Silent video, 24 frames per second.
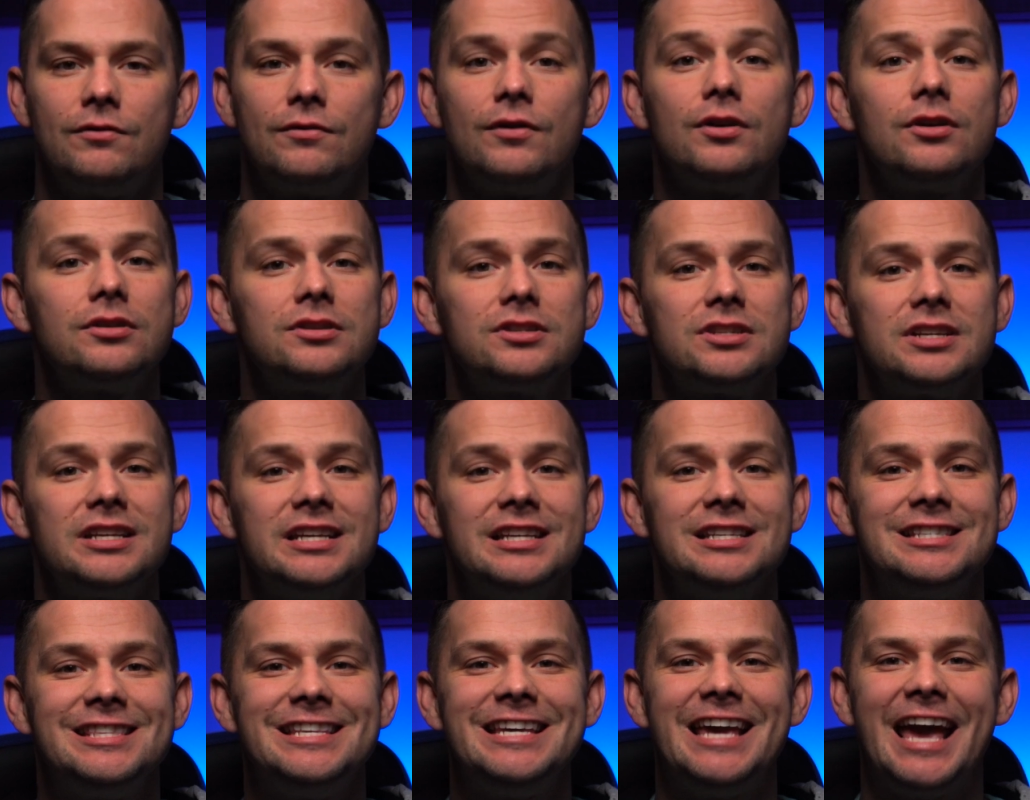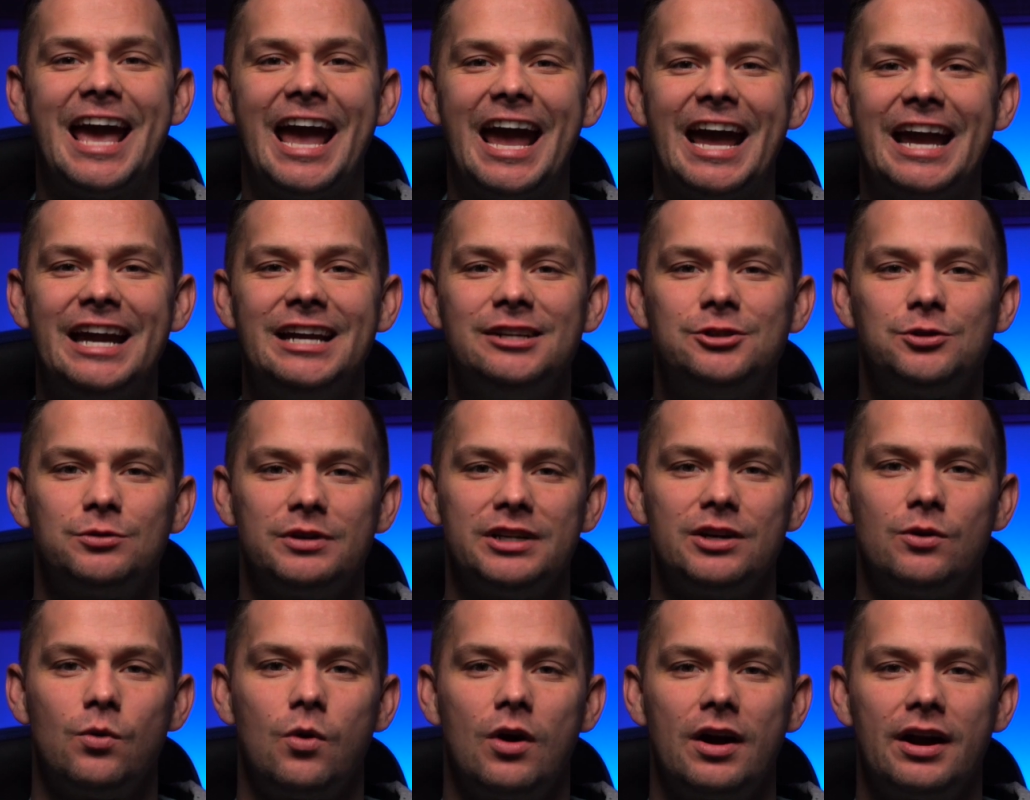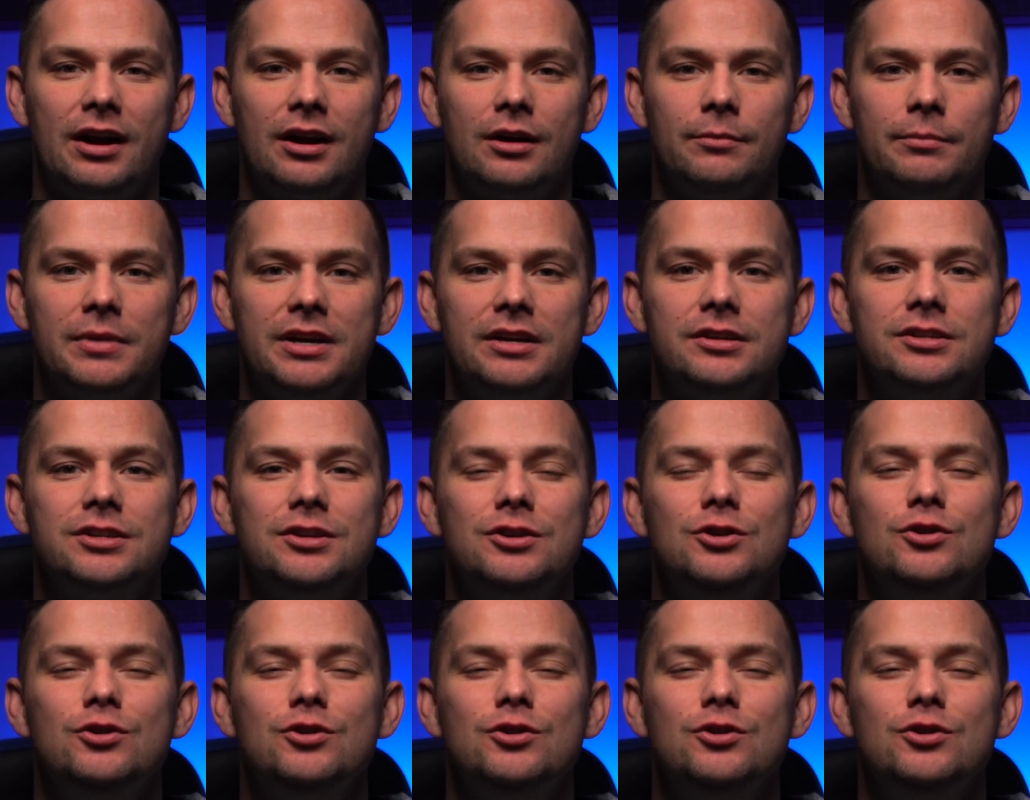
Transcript: First is the age requirement.